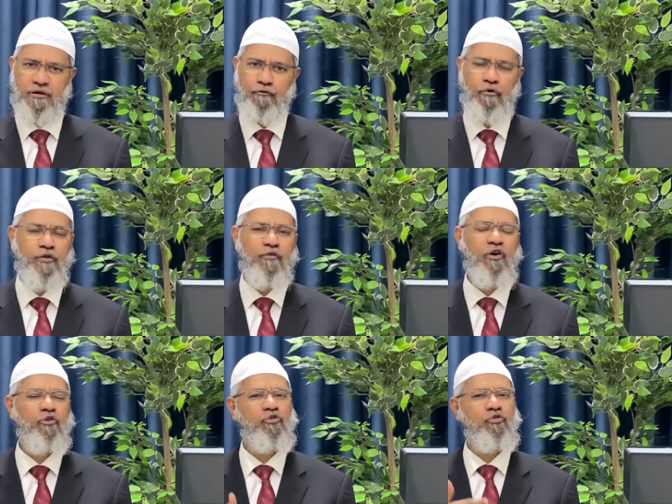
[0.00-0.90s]
What we are
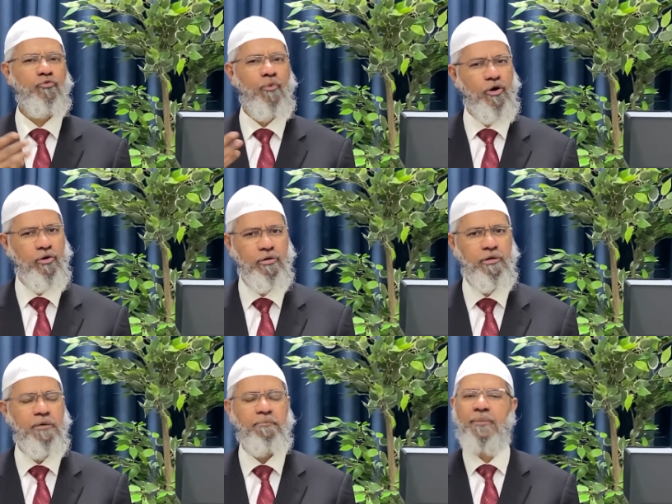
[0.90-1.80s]
going to do tomorrow,
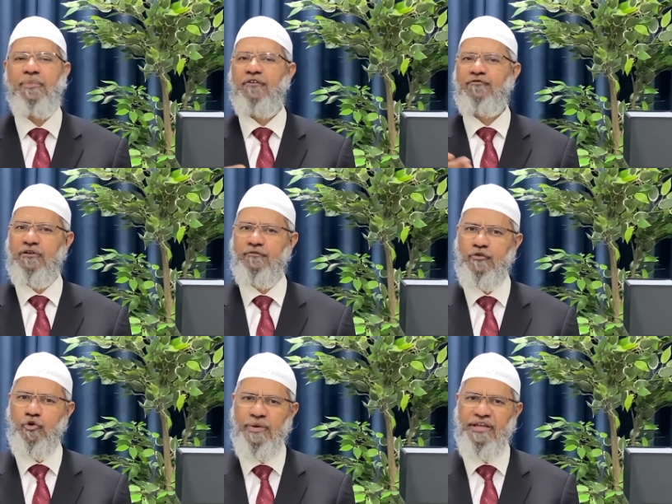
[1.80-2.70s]
maybe after a
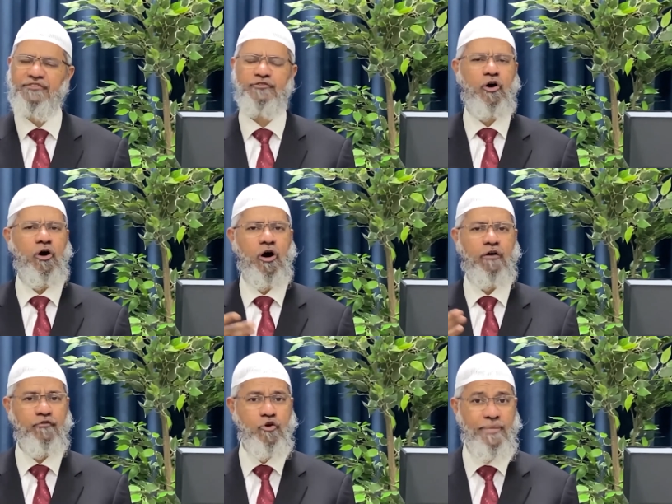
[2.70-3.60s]
few weeks or a
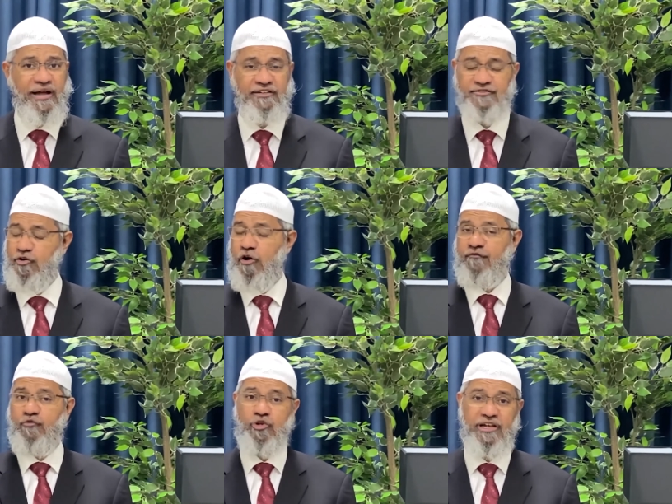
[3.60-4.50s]
few months or
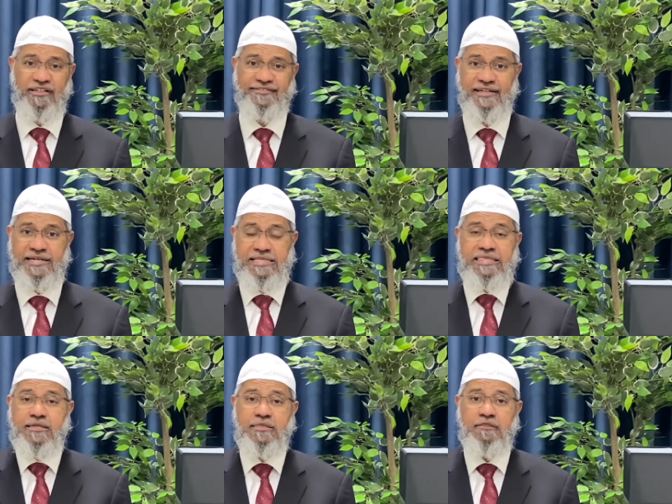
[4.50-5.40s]
few years,
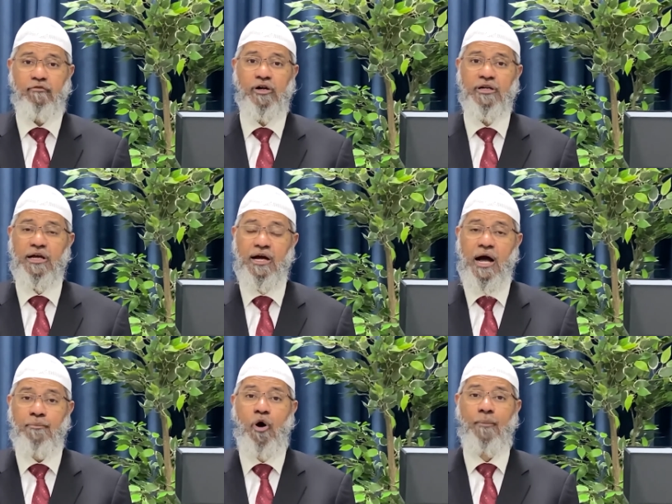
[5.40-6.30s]
this is what
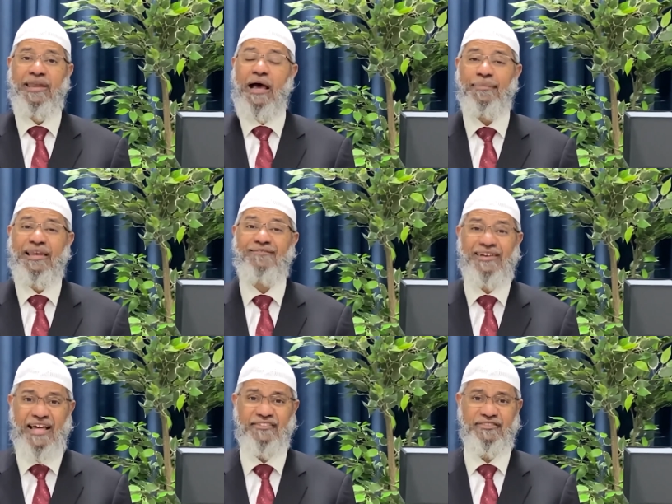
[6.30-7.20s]
a mu'min, a believer
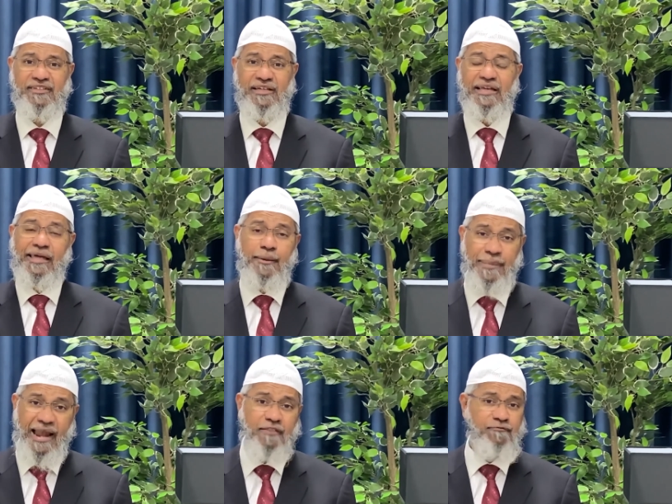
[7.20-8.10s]
does. He
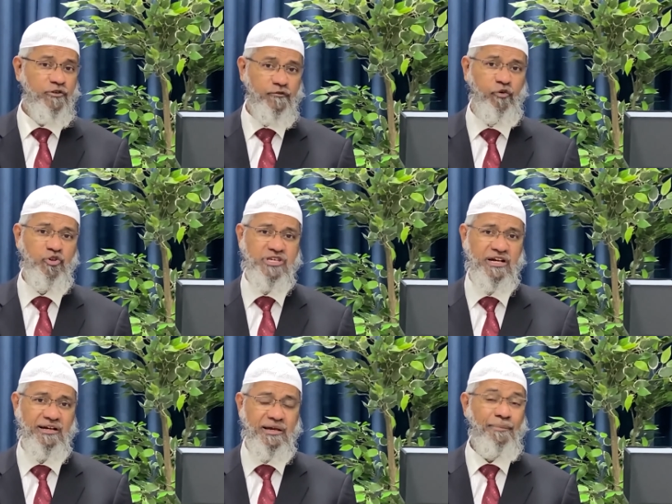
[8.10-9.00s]
plans for the
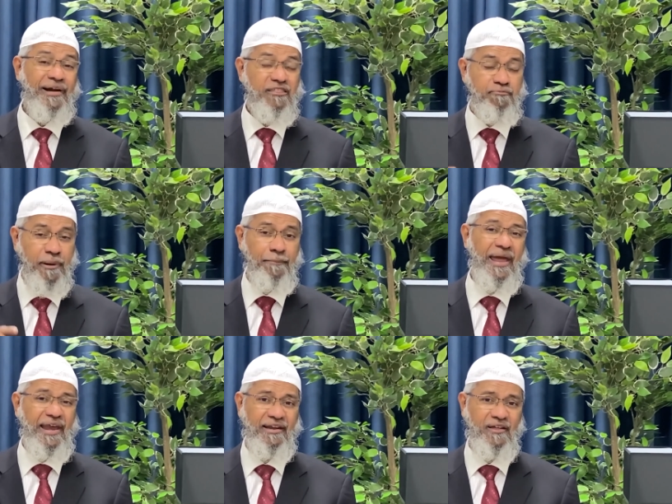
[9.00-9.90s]
future, but is
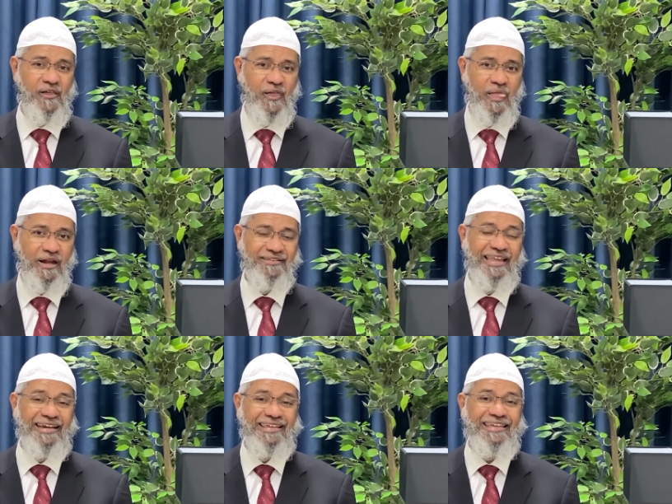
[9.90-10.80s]
prepared
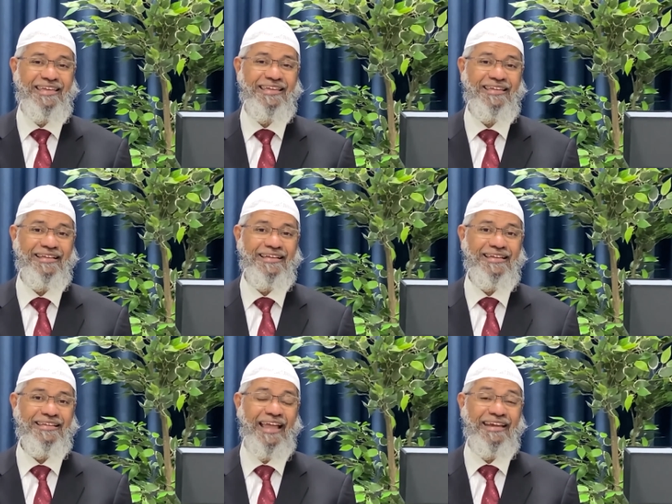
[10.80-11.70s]
that he
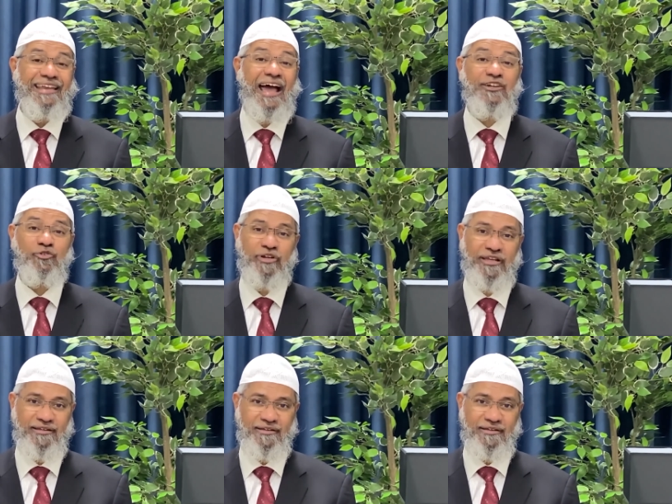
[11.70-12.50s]
can die today.